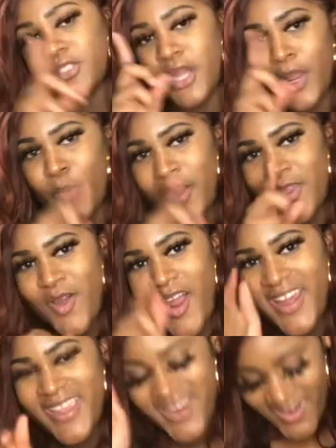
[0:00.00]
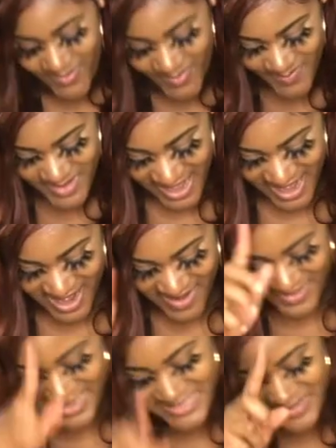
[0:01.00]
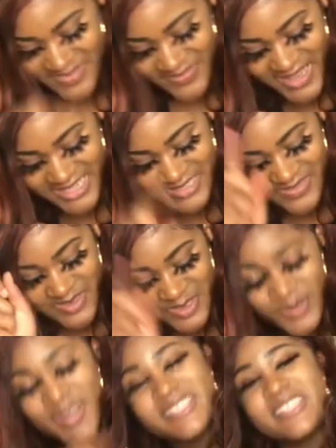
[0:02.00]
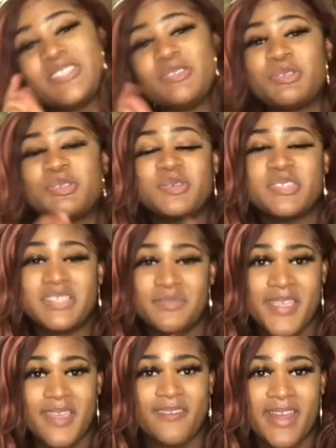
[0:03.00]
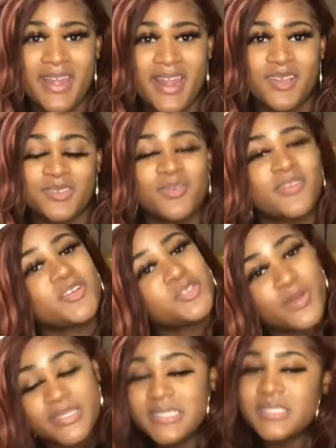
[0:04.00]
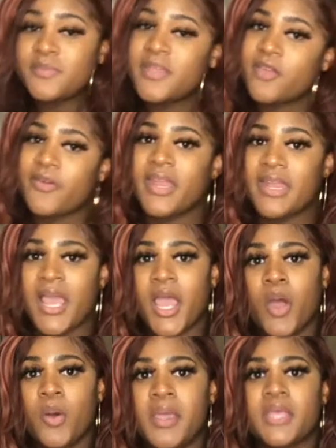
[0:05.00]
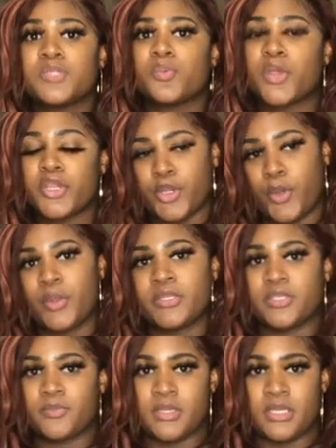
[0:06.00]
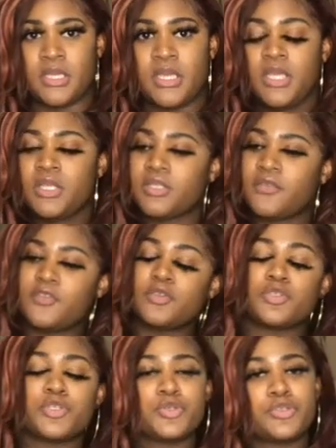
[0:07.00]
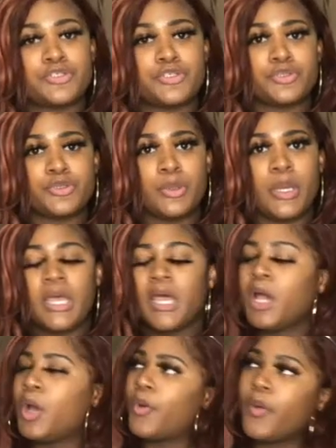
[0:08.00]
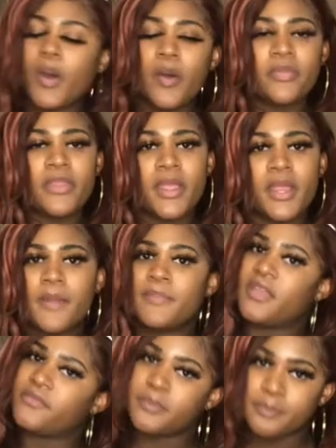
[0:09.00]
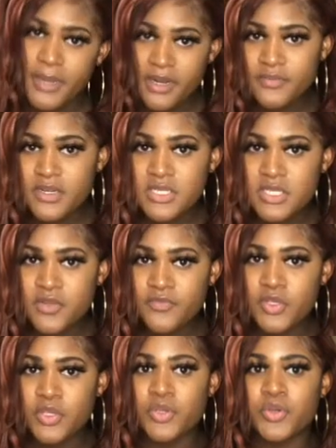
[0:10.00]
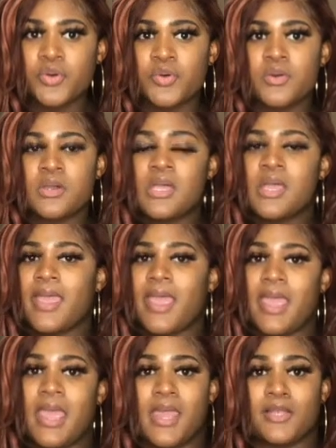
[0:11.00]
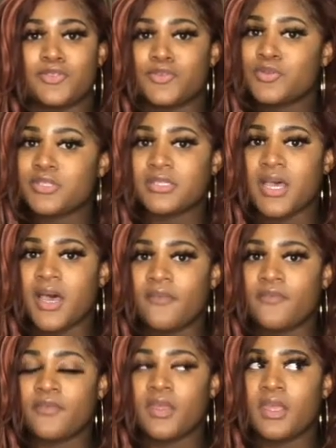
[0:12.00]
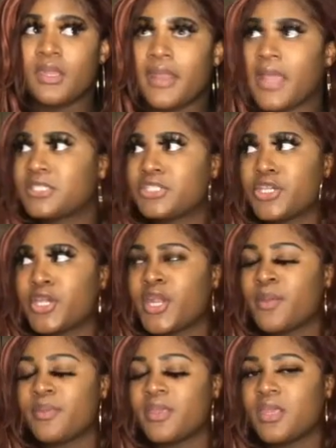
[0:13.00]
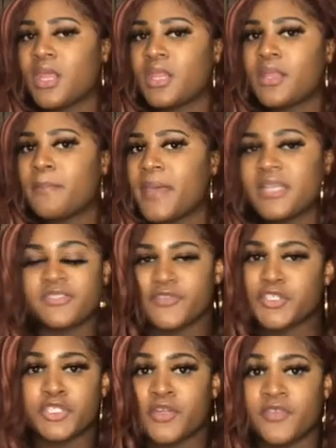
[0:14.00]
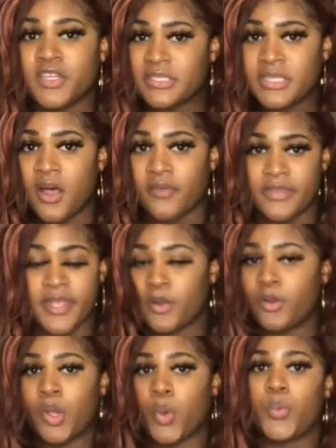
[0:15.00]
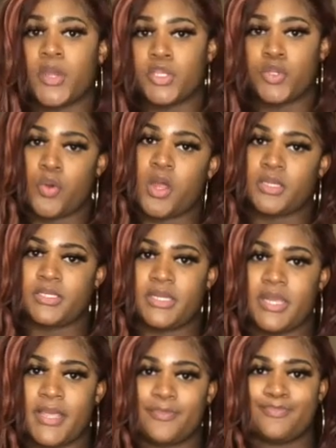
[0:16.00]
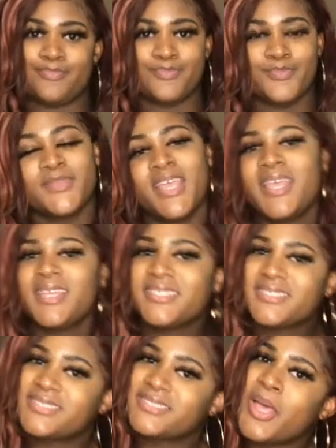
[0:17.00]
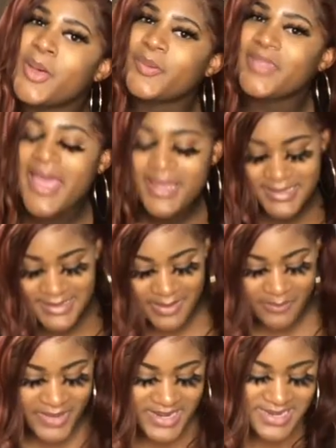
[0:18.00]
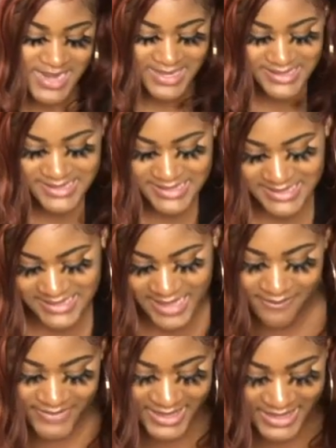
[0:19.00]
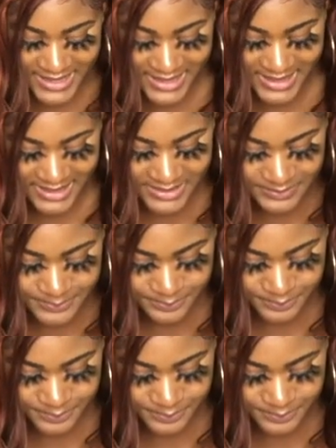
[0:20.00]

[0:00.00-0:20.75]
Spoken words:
Where you are a year from now is a reflection of the choices you choose to make right now. So whatever choices you make right now is where you're going to be. So if you choose to go out there, be a better version of you, and do stuff, next year you're going to be the best version of yourself than where you are today. So that is number 7.